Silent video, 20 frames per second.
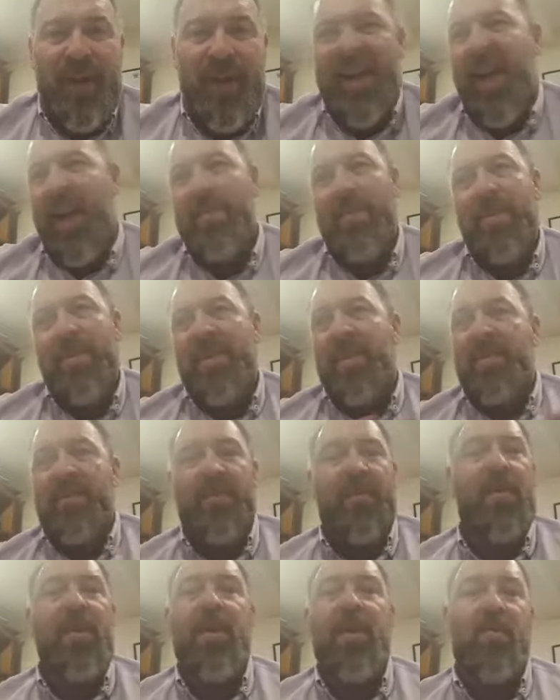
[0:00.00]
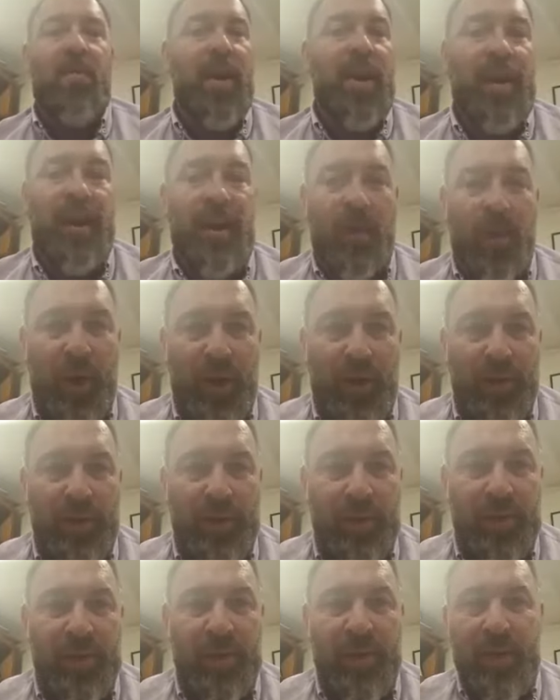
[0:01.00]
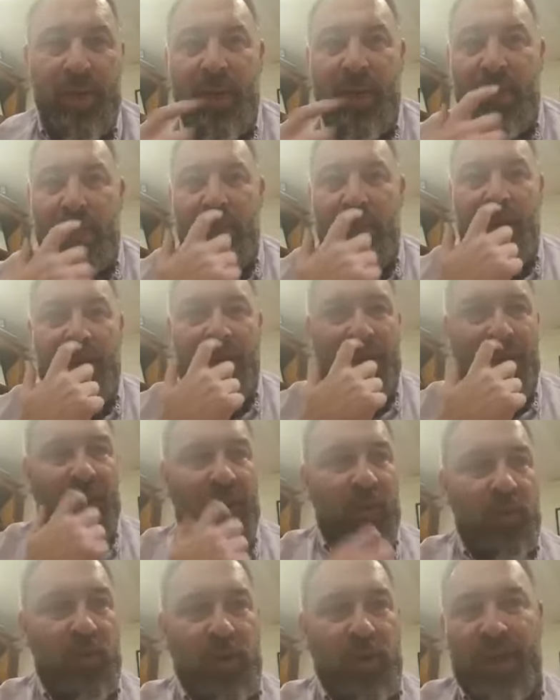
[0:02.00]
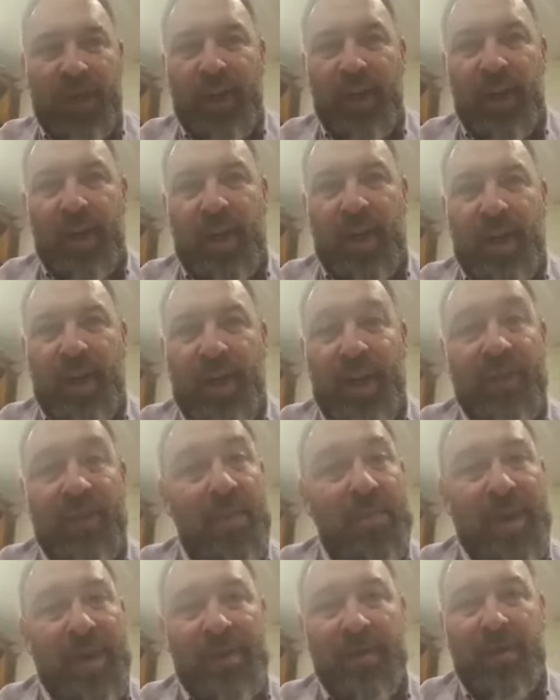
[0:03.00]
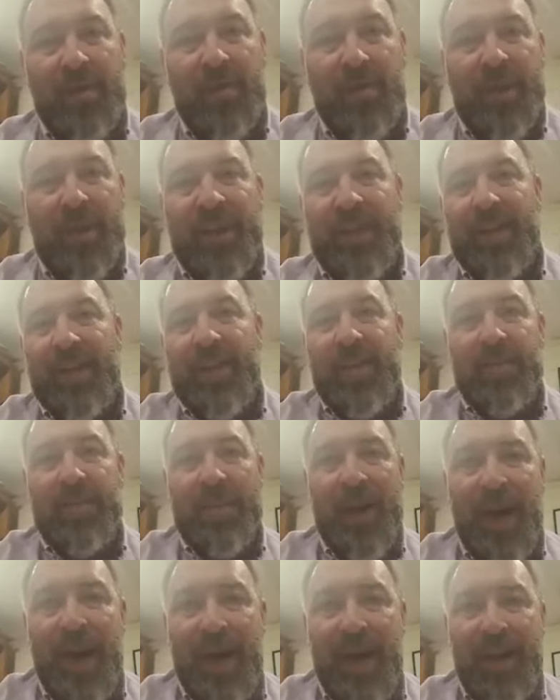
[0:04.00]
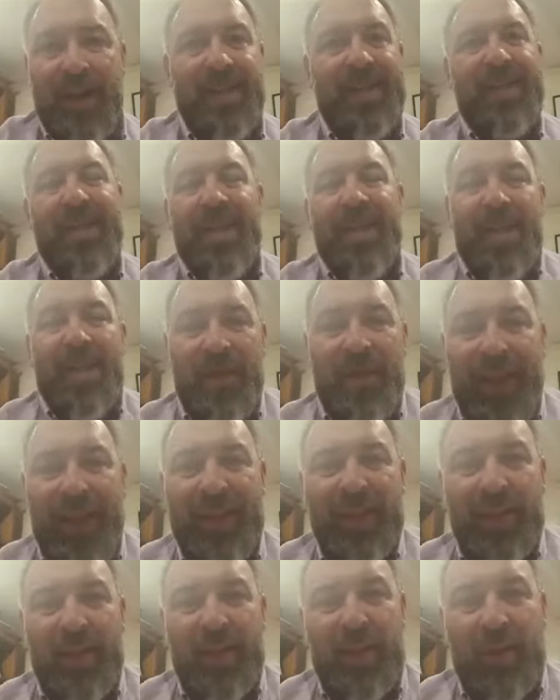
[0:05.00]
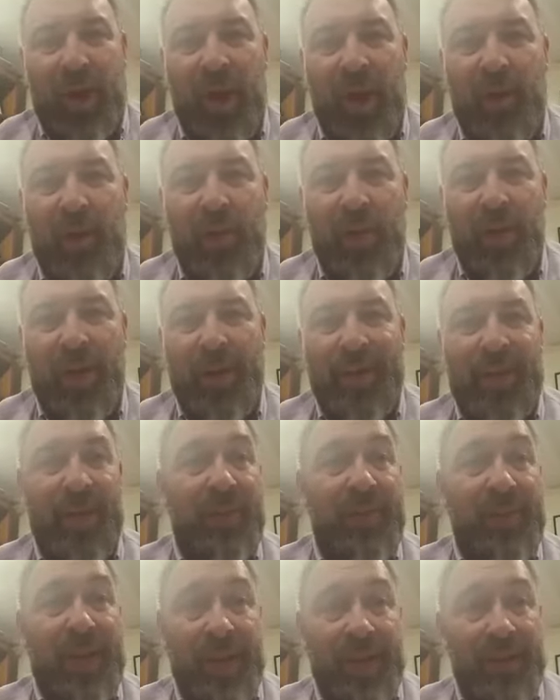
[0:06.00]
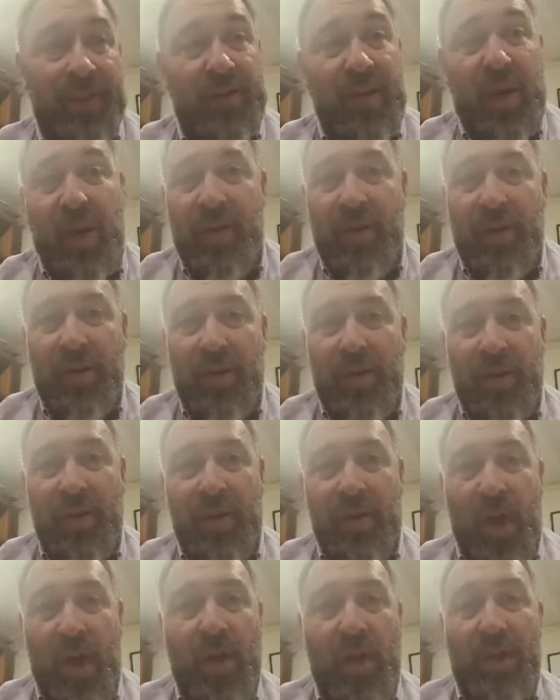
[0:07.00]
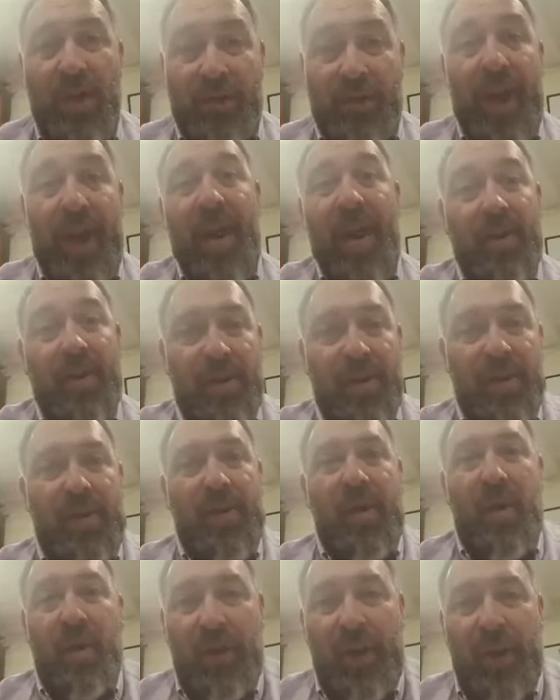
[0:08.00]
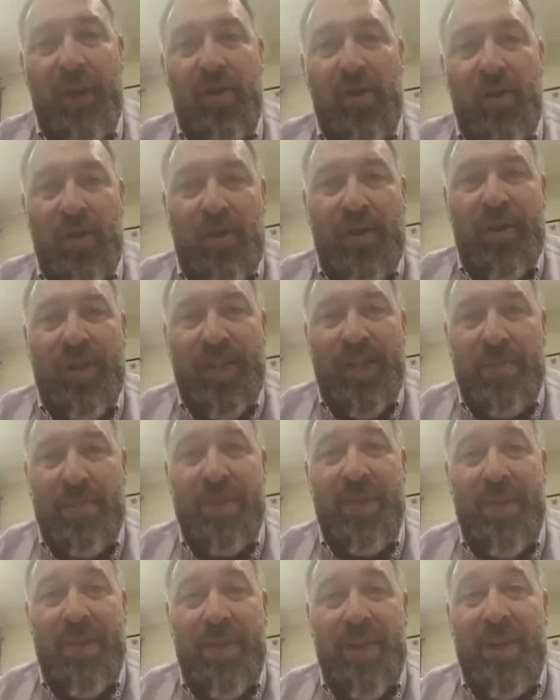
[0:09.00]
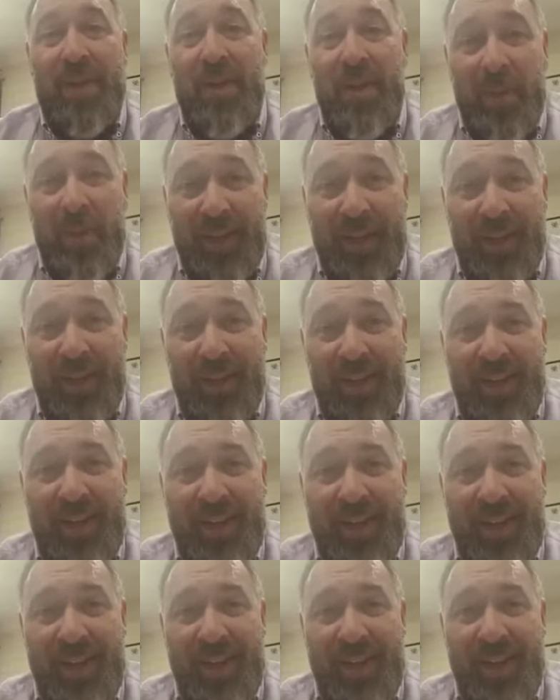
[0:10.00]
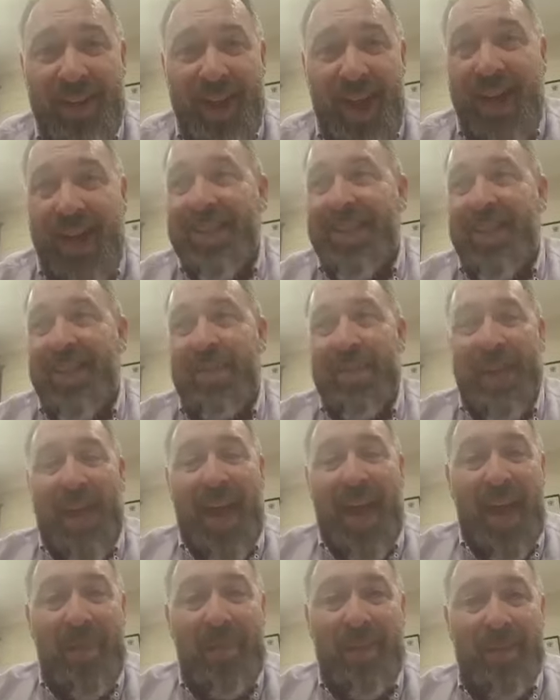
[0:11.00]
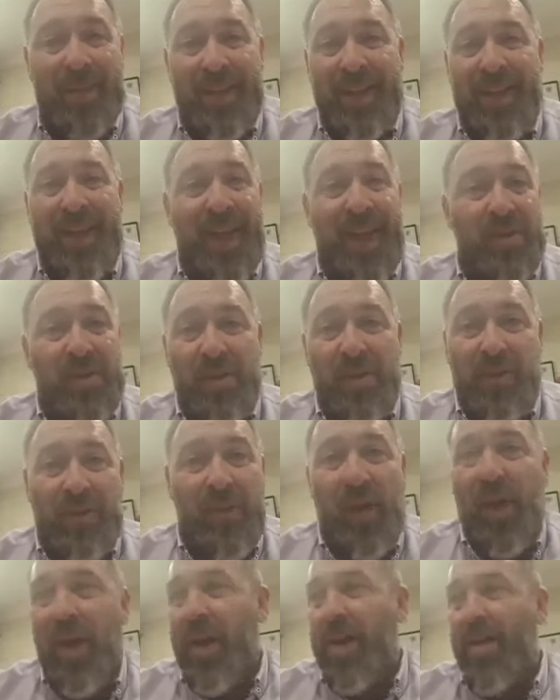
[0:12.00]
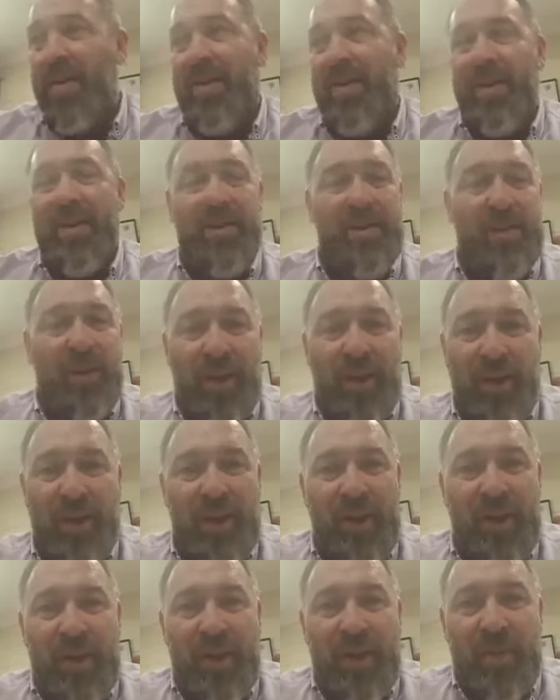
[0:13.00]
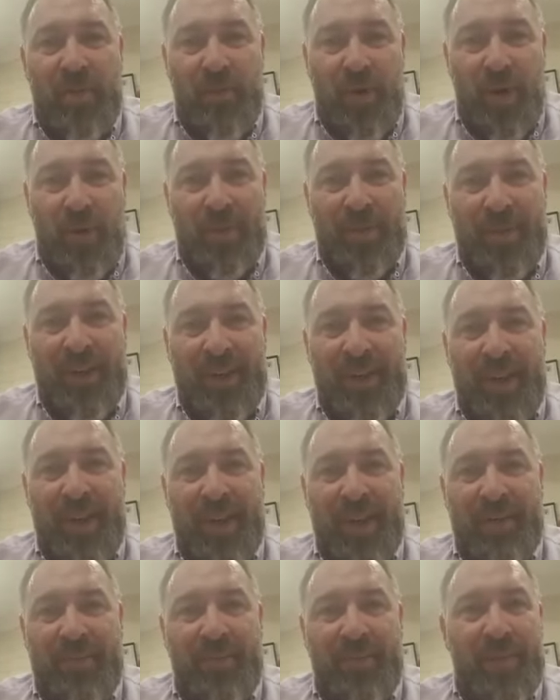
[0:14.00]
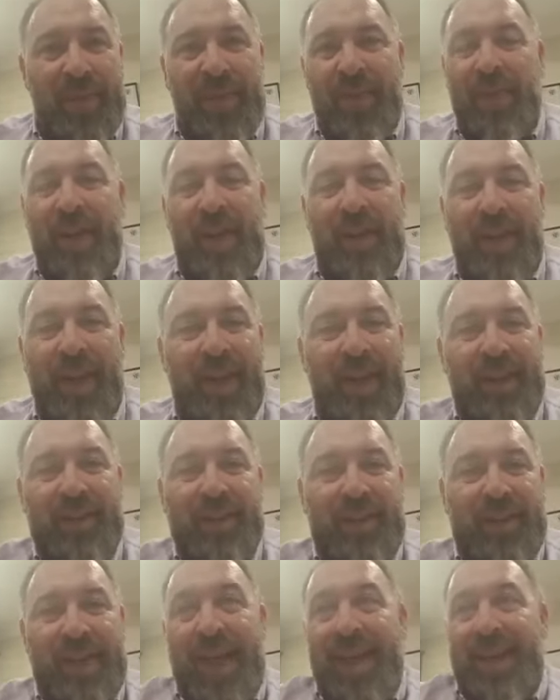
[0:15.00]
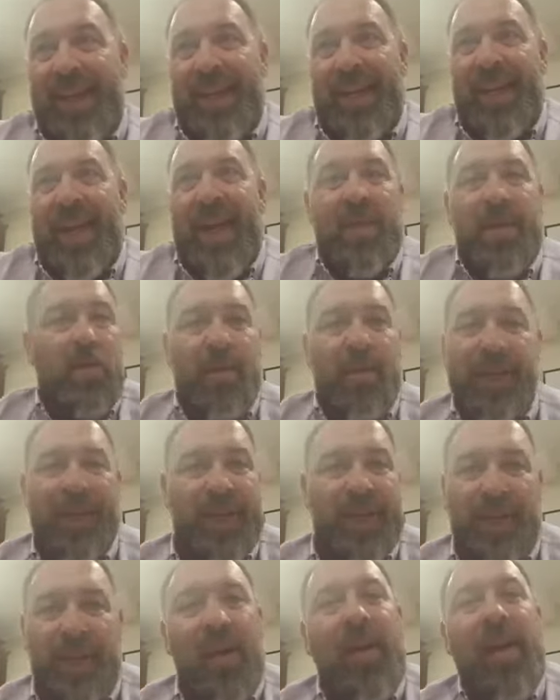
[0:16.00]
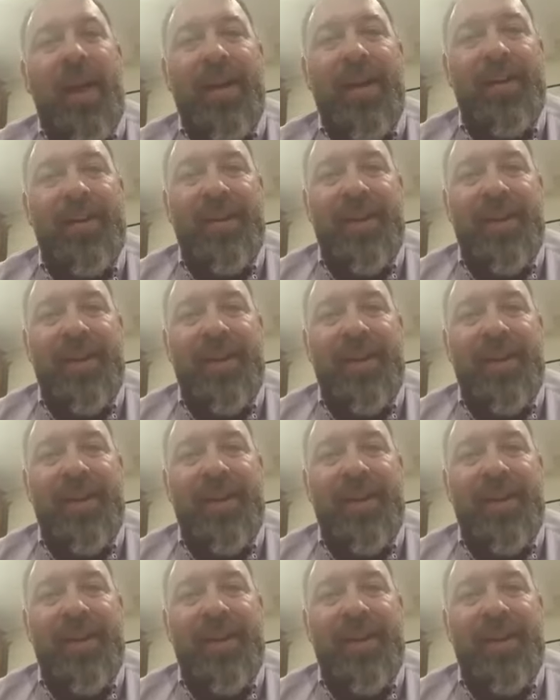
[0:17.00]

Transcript: carpenter very rarely welds. But if they're drilling a lot, even metal drilling, and there's sparks, that's called hot works. And if they don't know, if they don't tell the insurance company that they're doing it, and something happens, it catches fire and it's not properly done, then that claim will be declined.